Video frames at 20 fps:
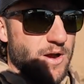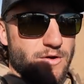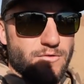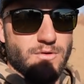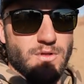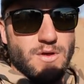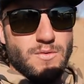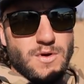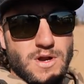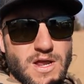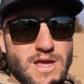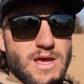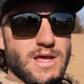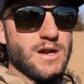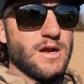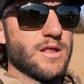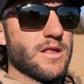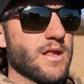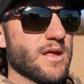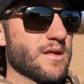I really want to hit
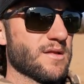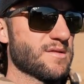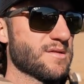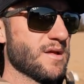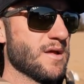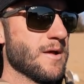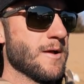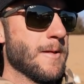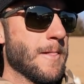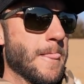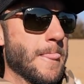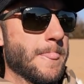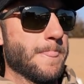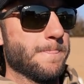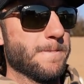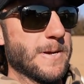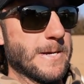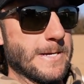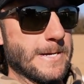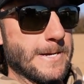on this.
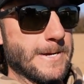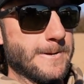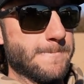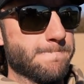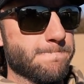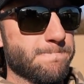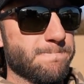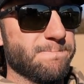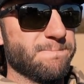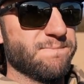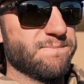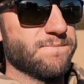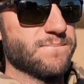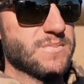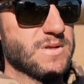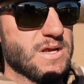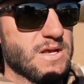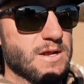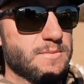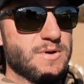Um,
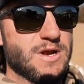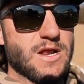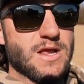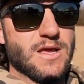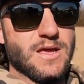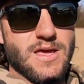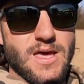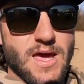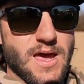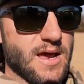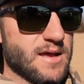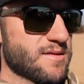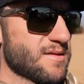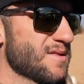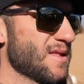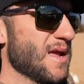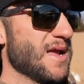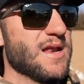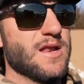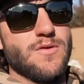anybody in
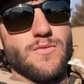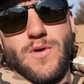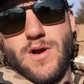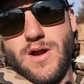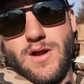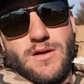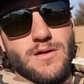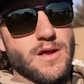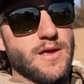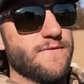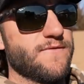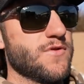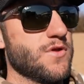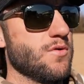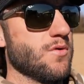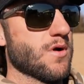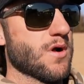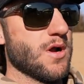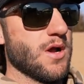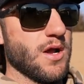Kansas, anywhere, if
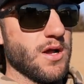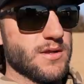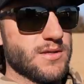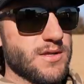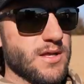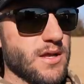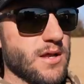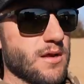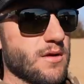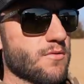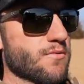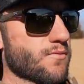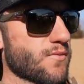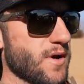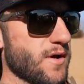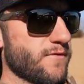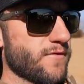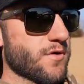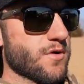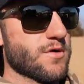you are hunting
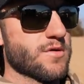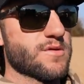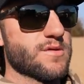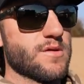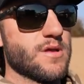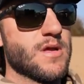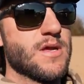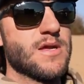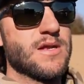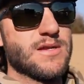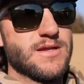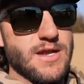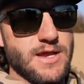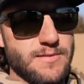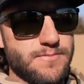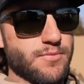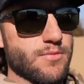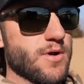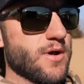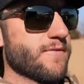rivers,
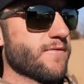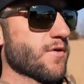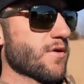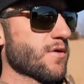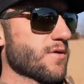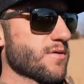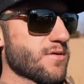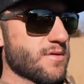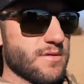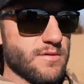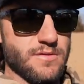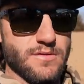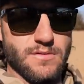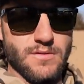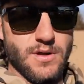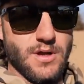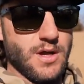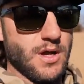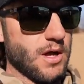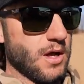deep rivers,
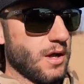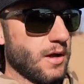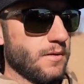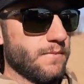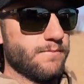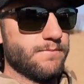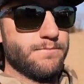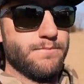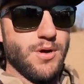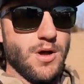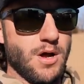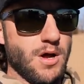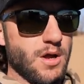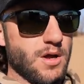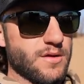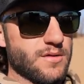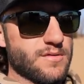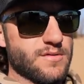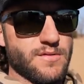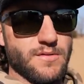uh,
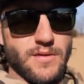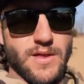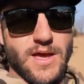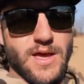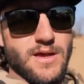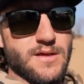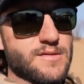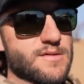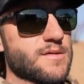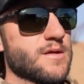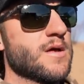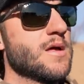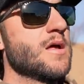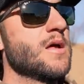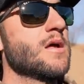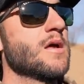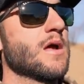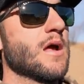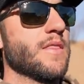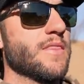ponds, lakes,
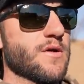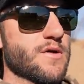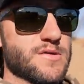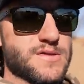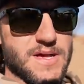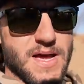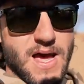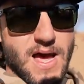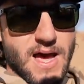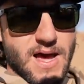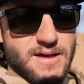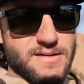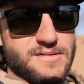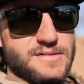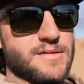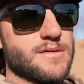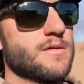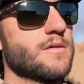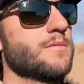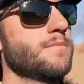and there's
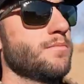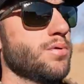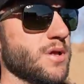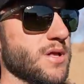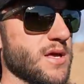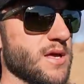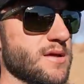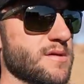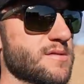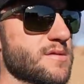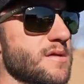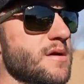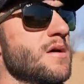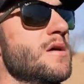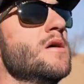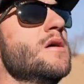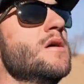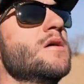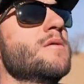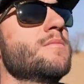ice, please,
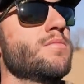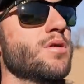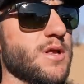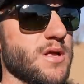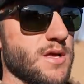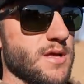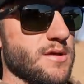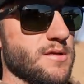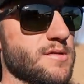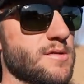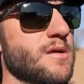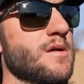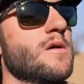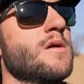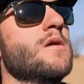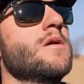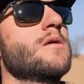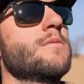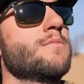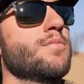please,
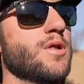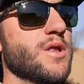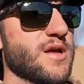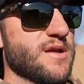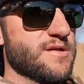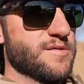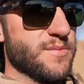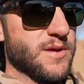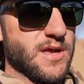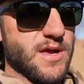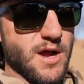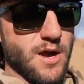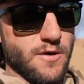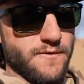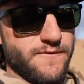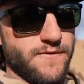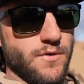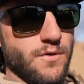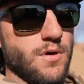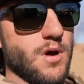please be
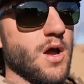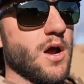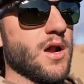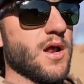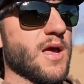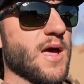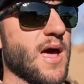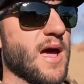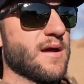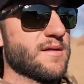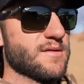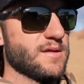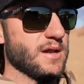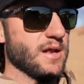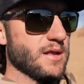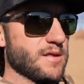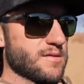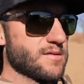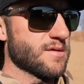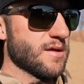careful. Hunting
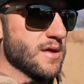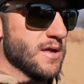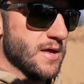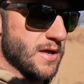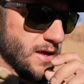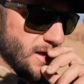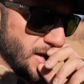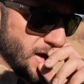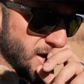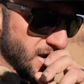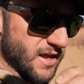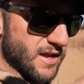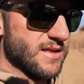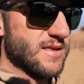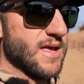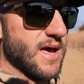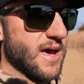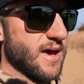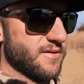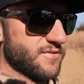accidents, hunting
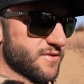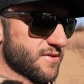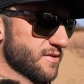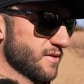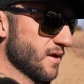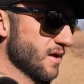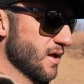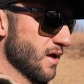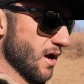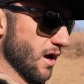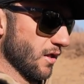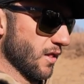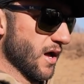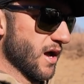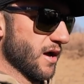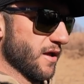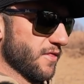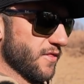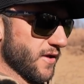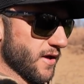deaths, a
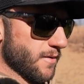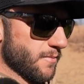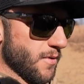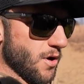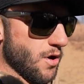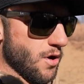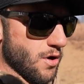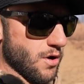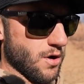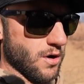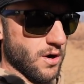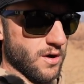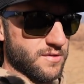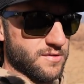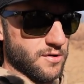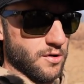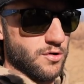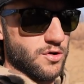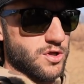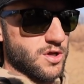lot of them are
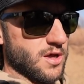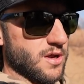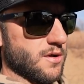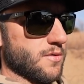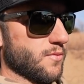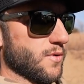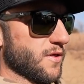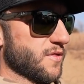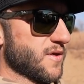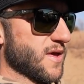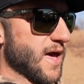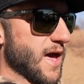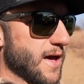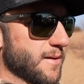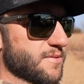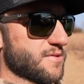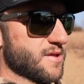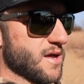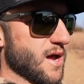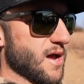associated with
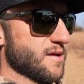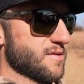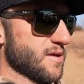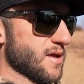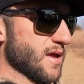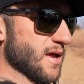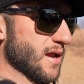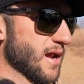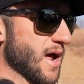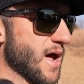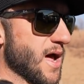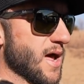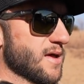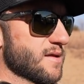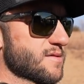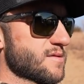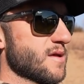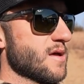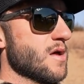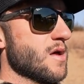capsizing in
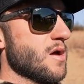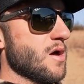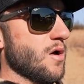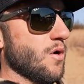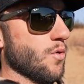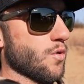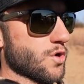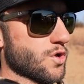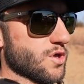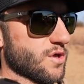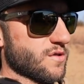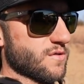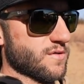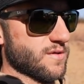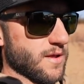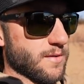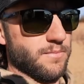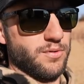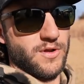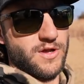ice or just
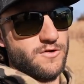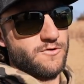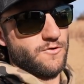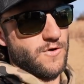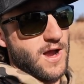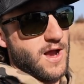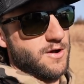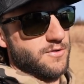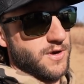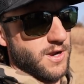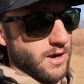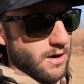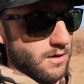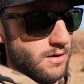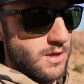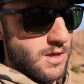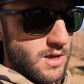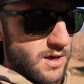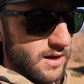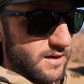simply drowning.
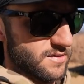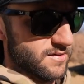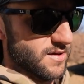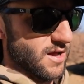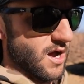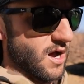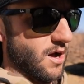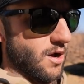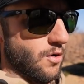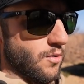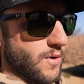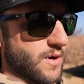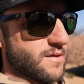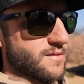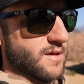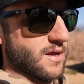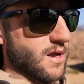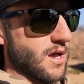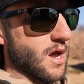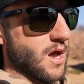It's not
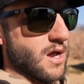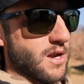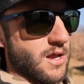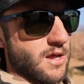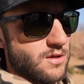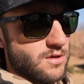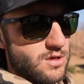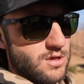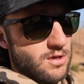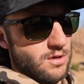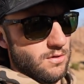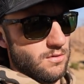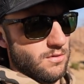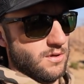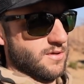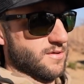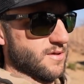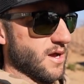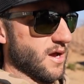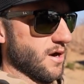always a gun issue.
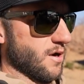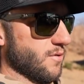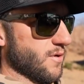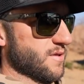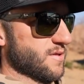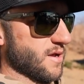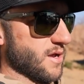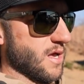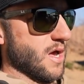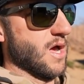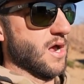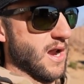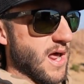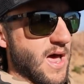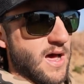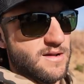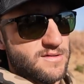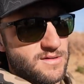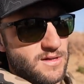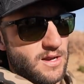It's not always a gun
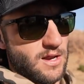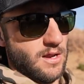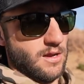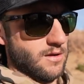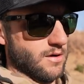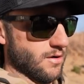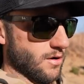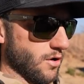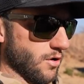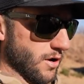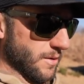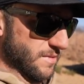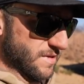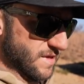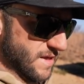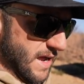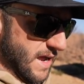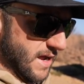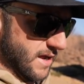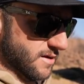accident. You know what I'm
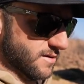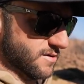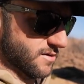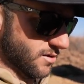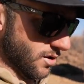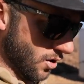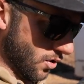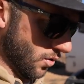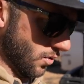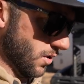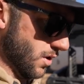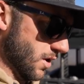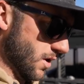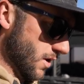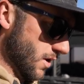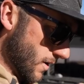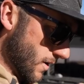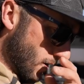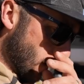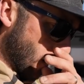saying? So
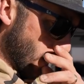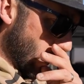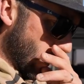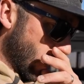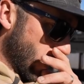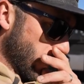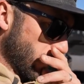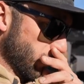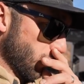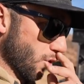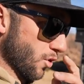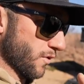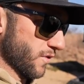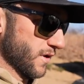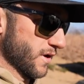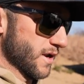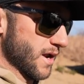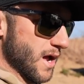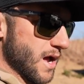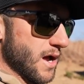uh, more
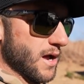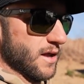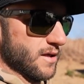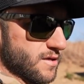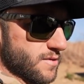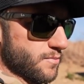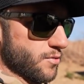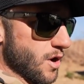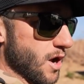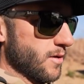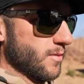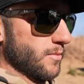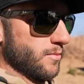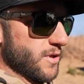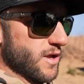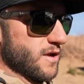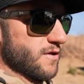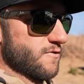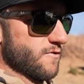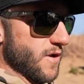than not, it's
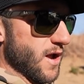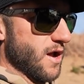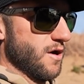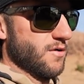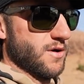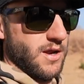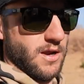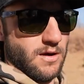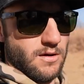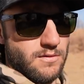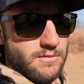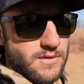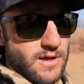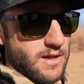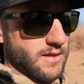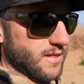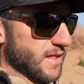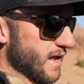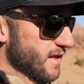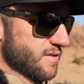probably a drowning.
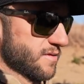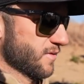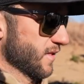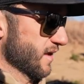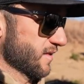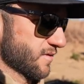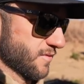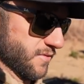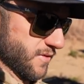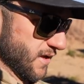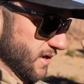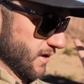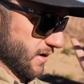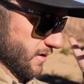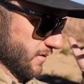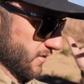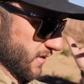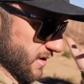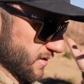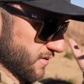That that's that's
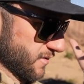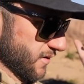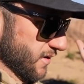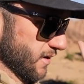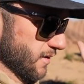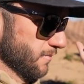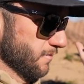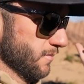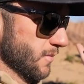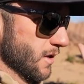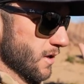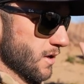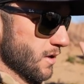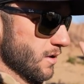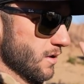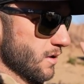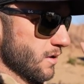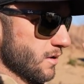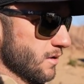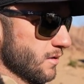the that's the
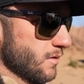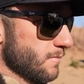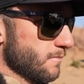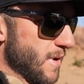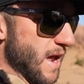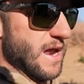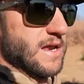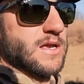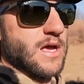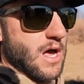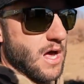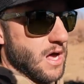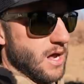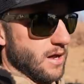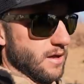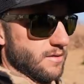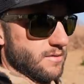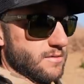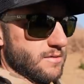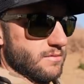main
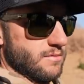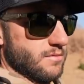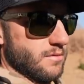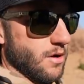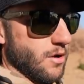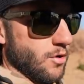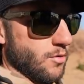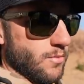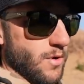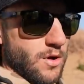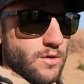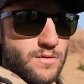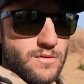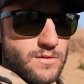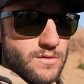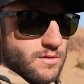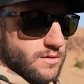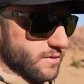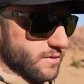cause almost.